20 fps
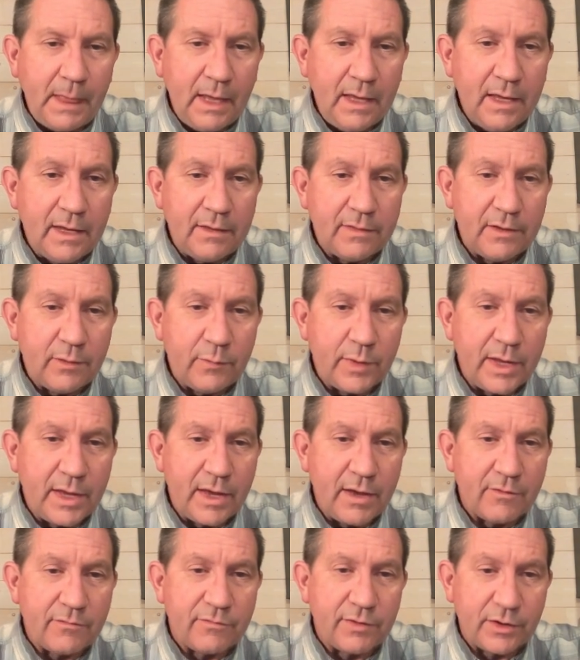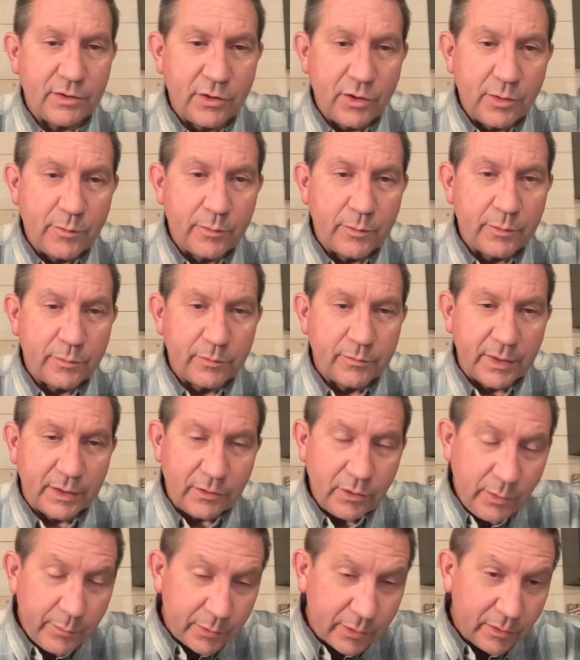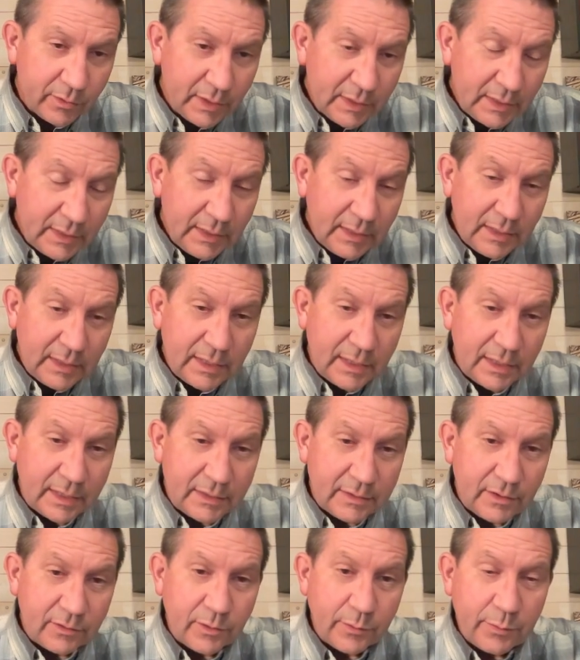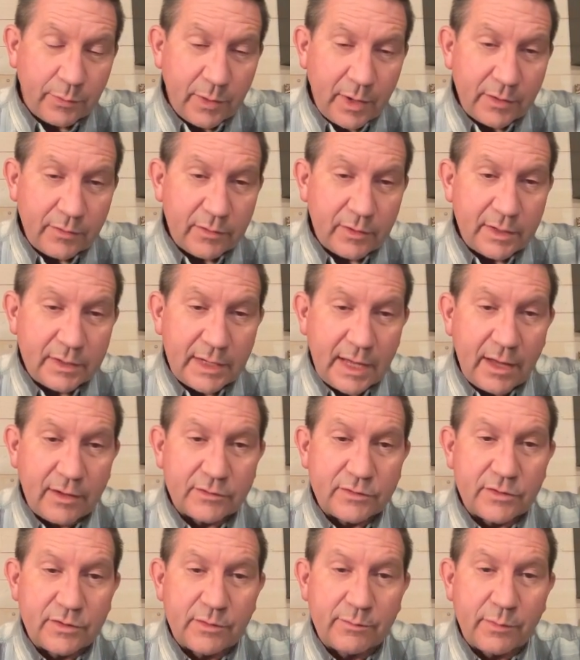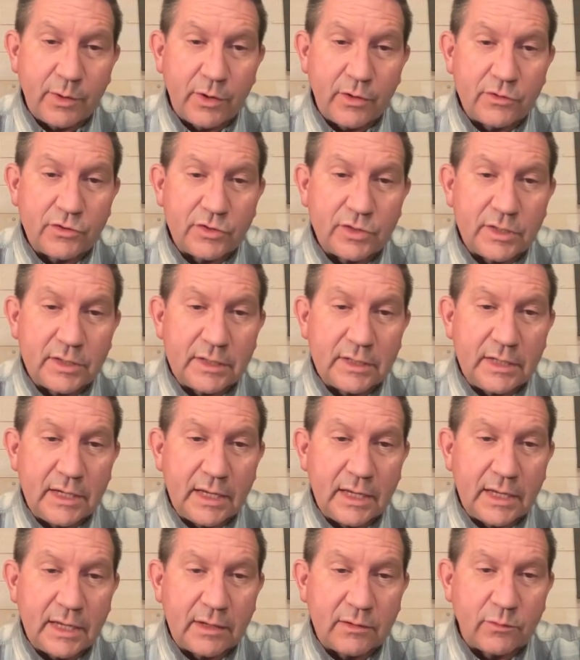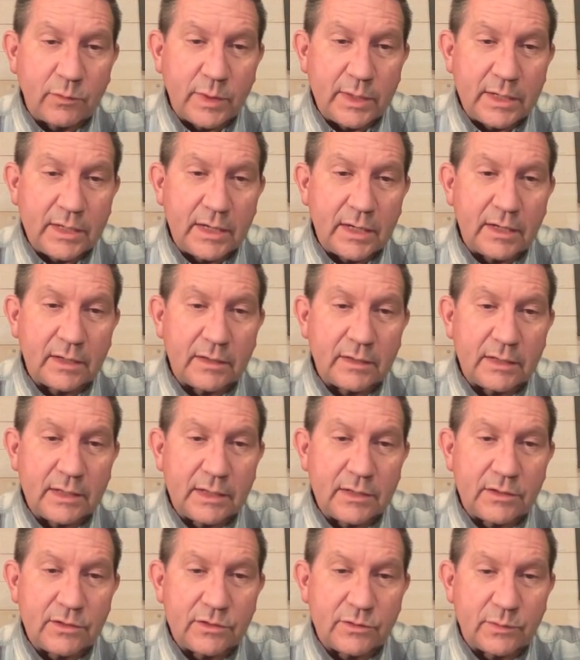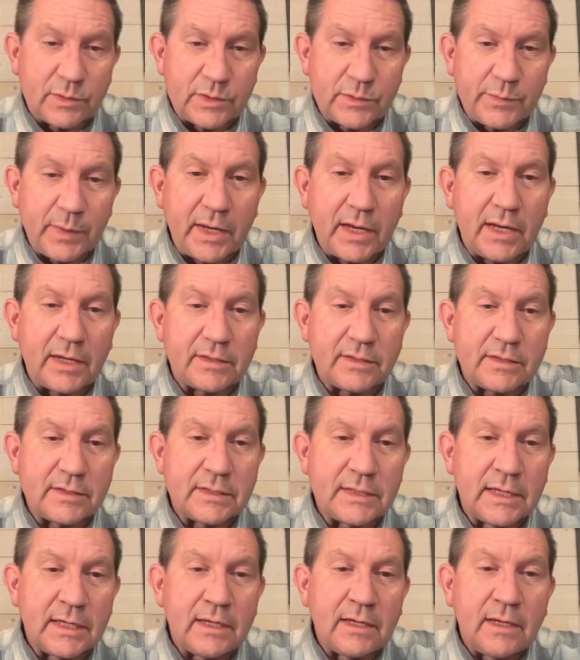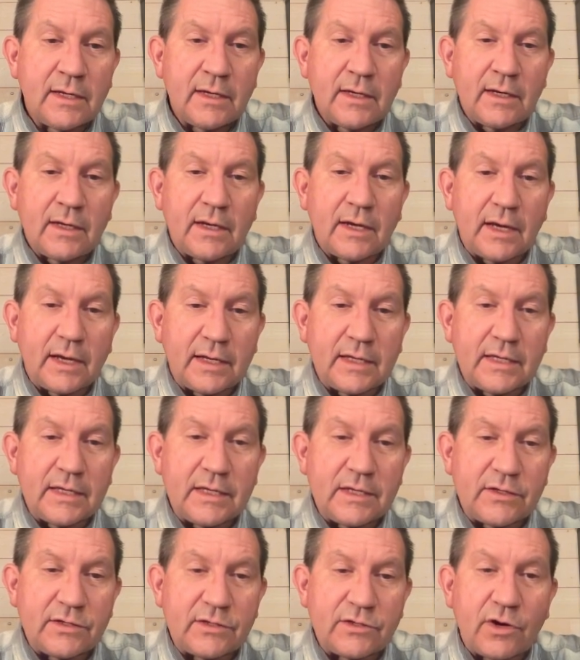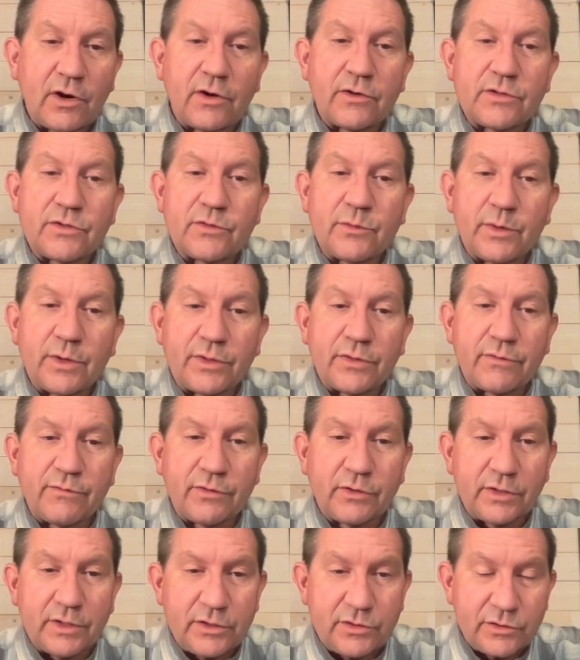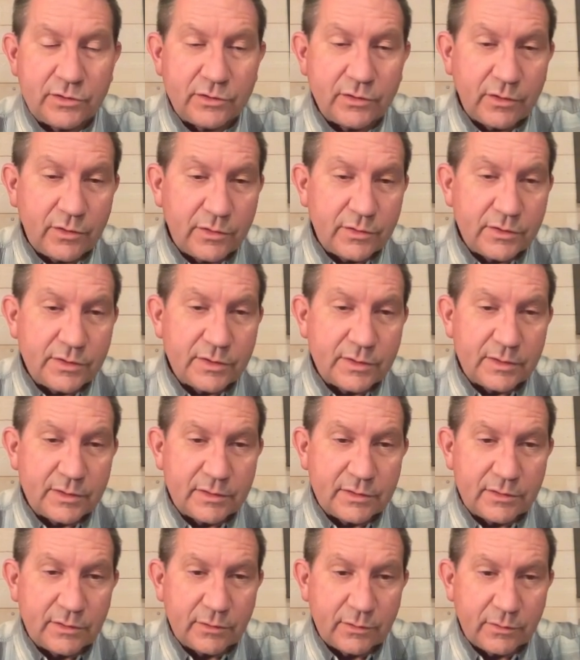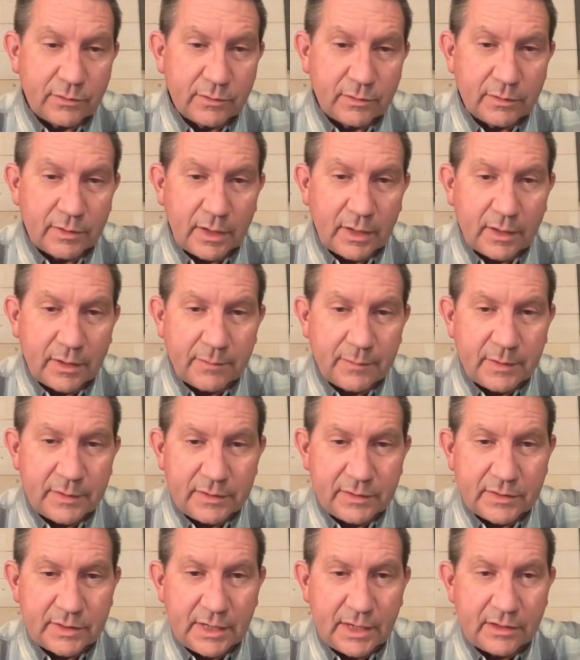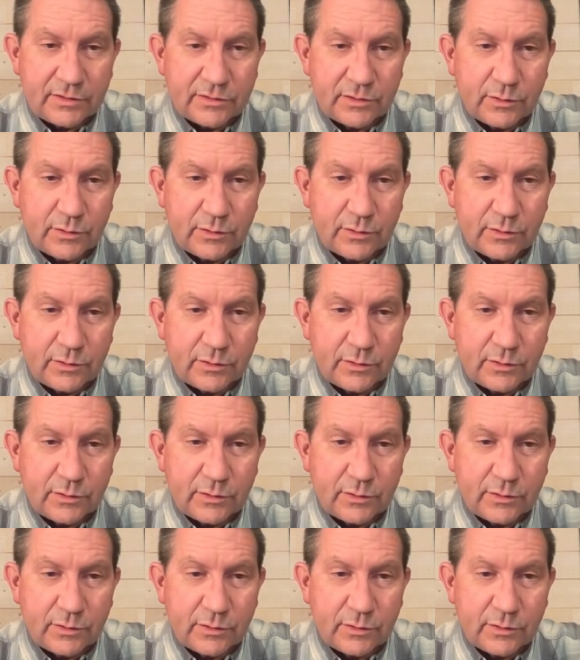And then we have Vayomer, another preterite, out to the margin, and we get his response. He starts with volitionals, so in this case,